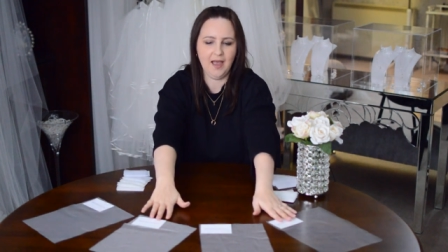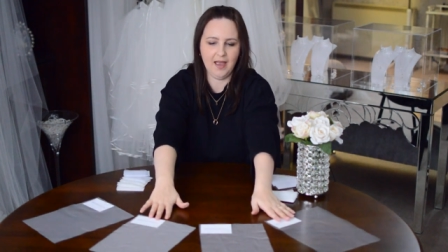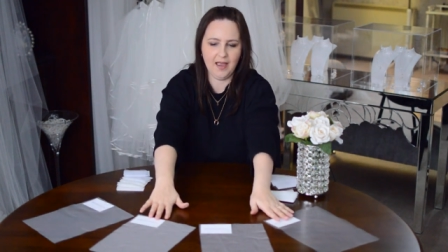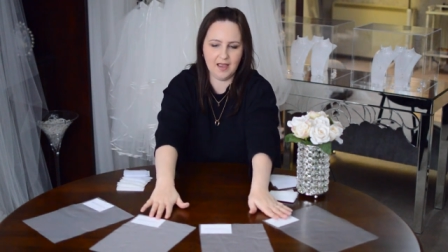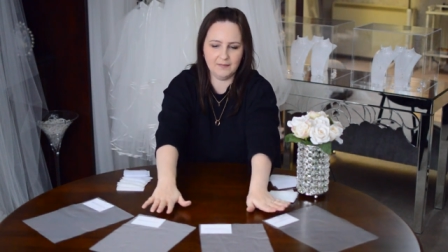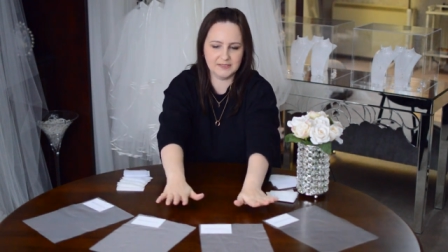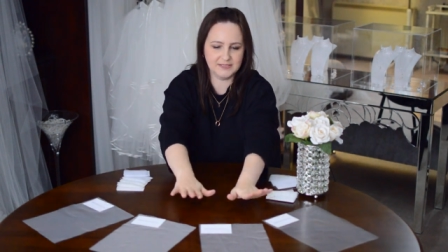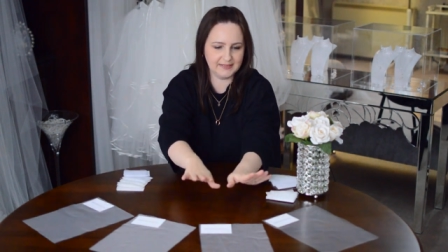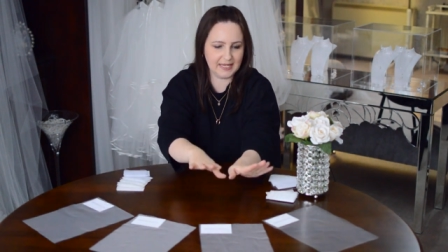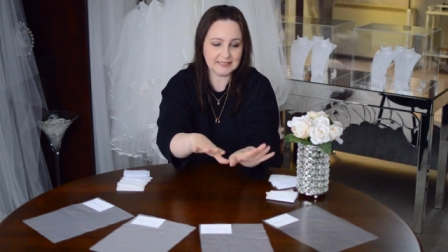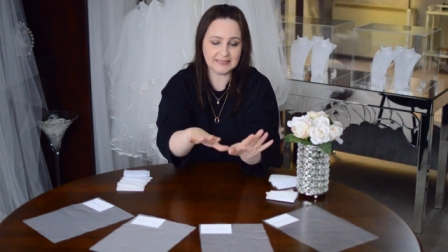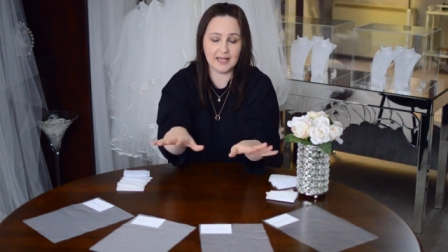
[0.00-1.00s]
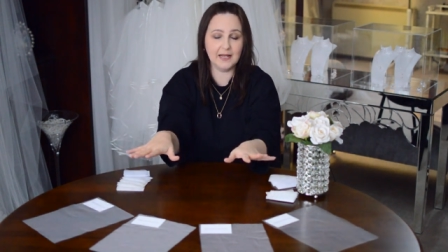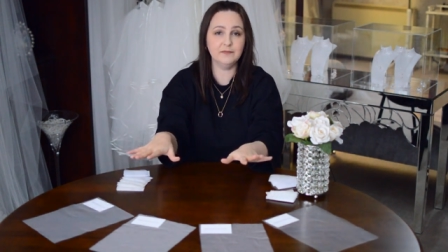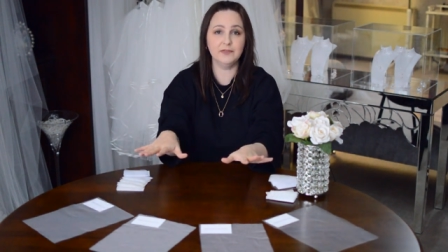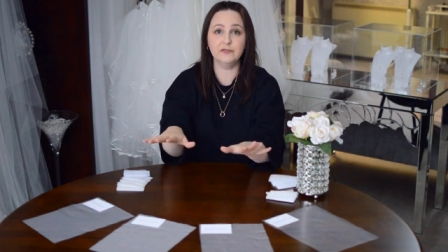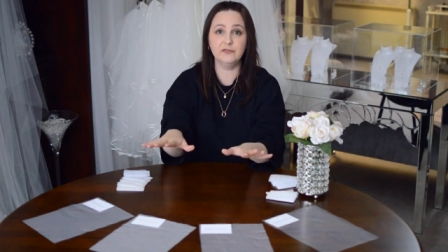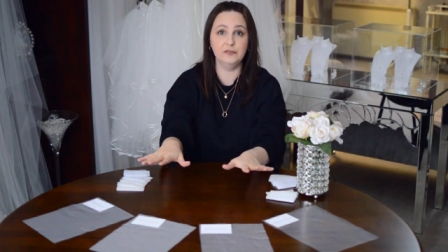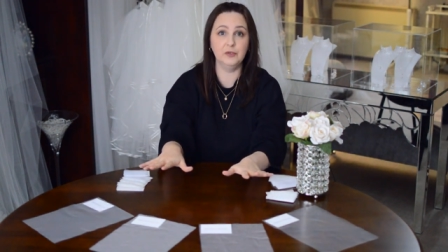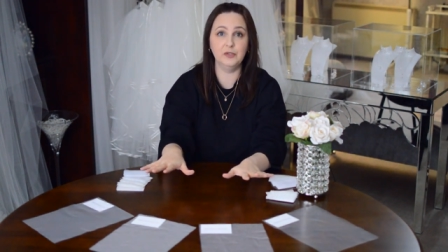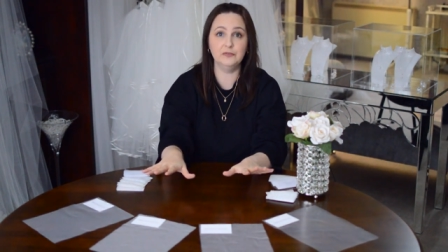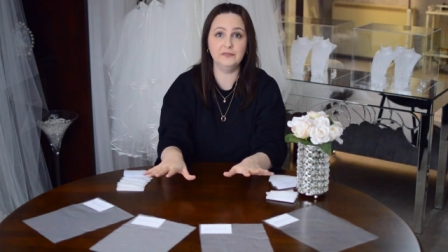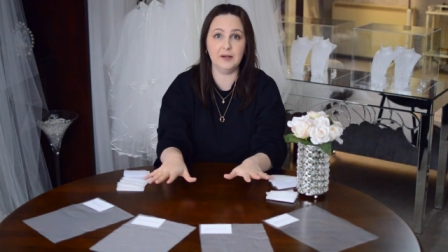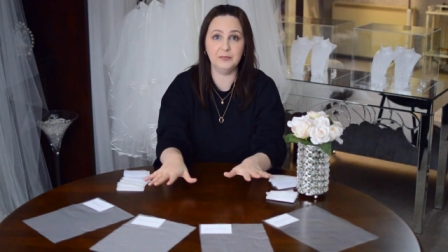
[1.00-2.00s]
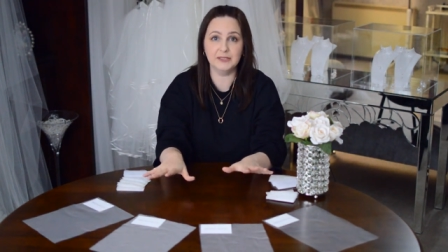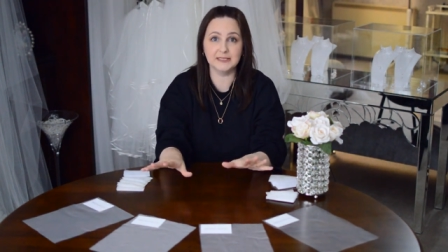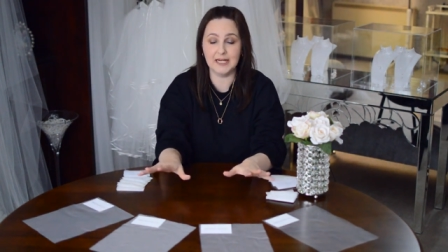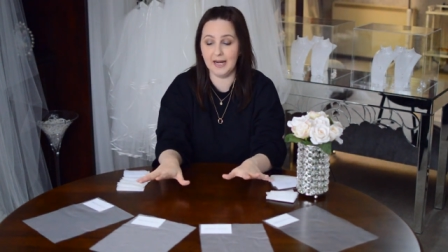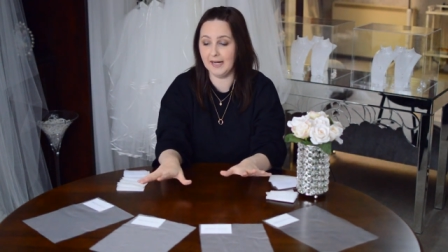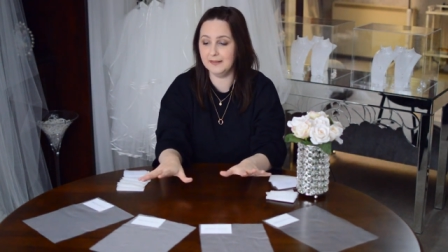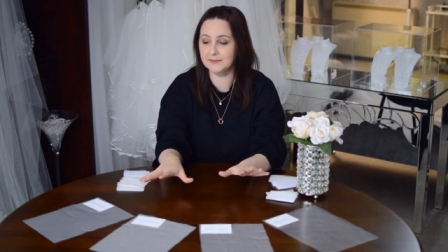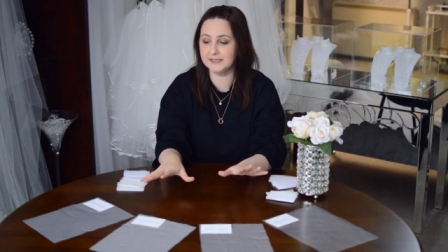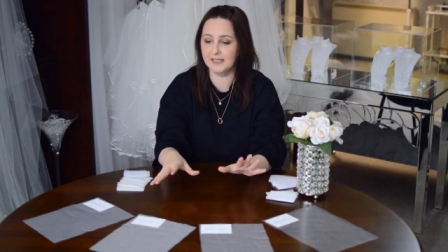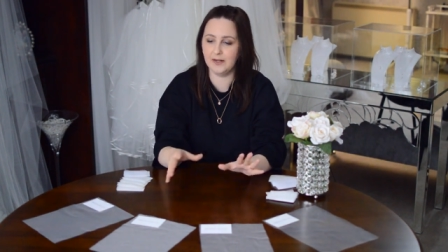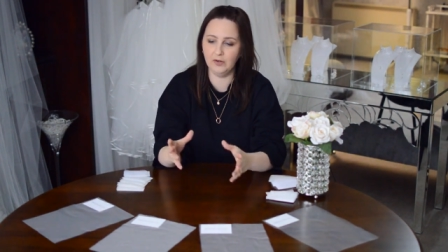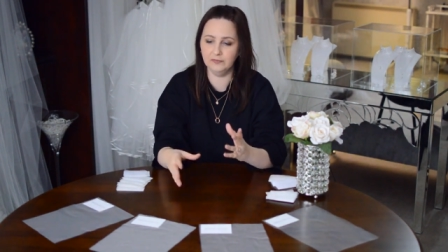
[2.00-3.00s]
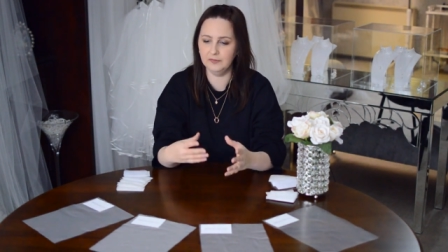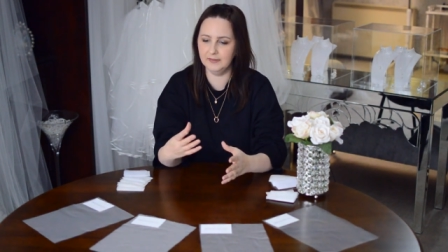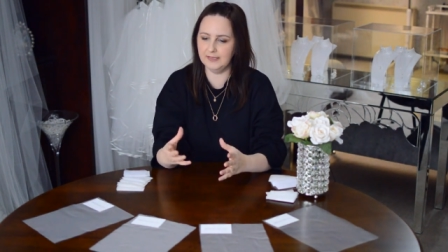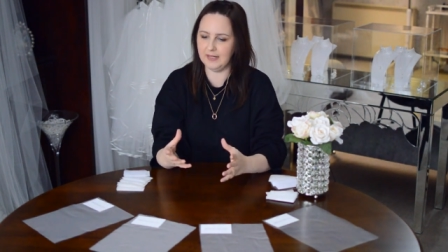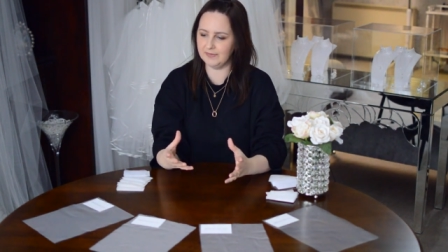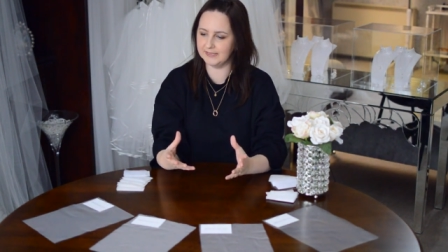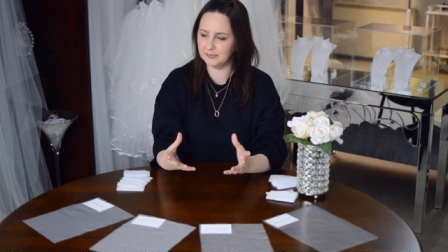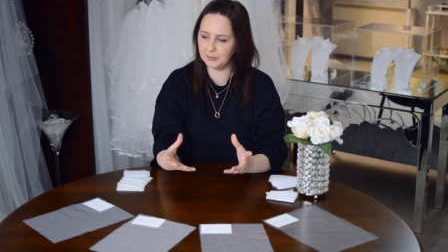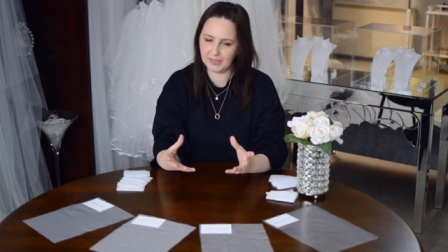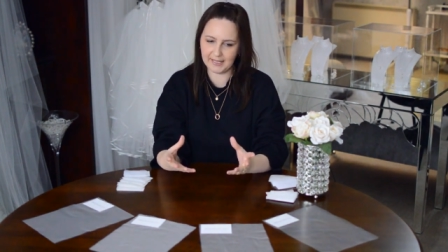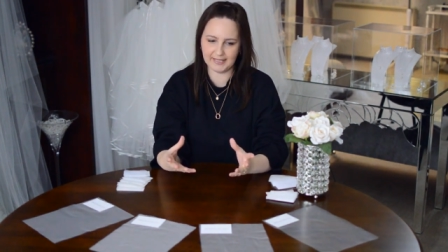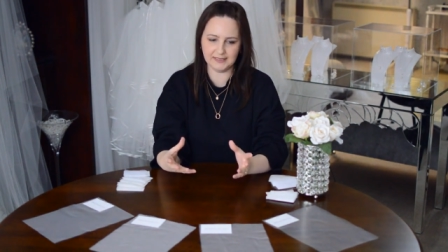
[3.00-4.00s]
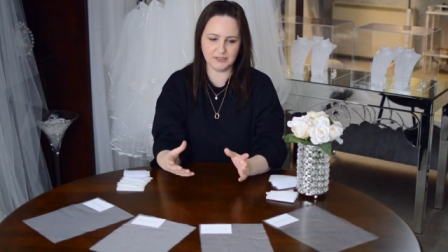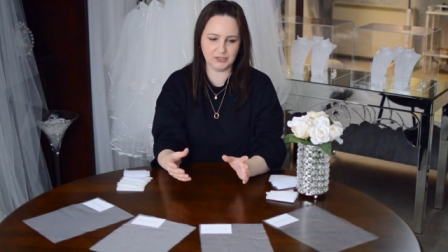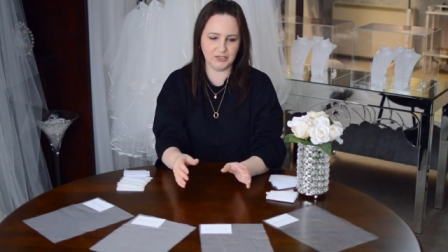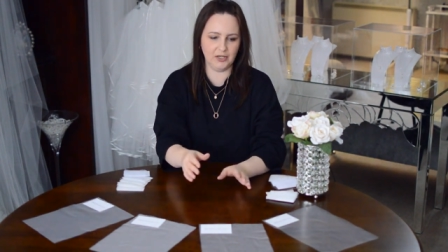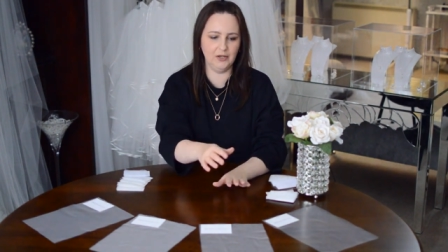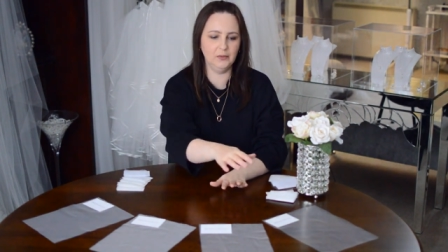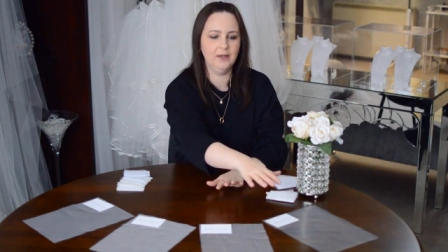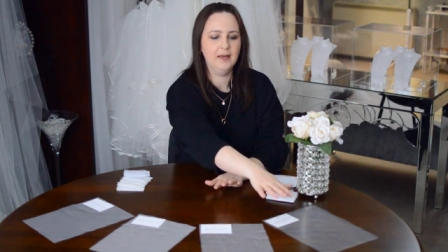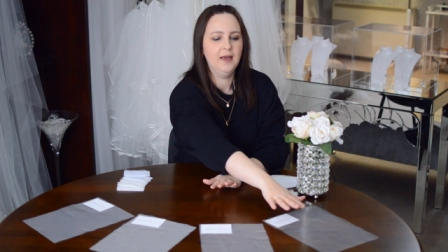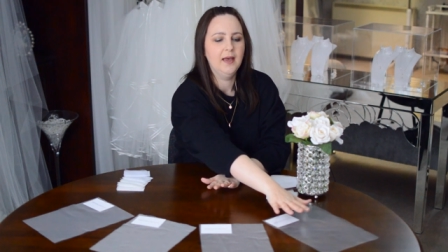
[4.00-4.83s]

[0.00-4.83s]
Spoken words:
So that's kind of the 4 fabric types, and hopefully I've explained, you know,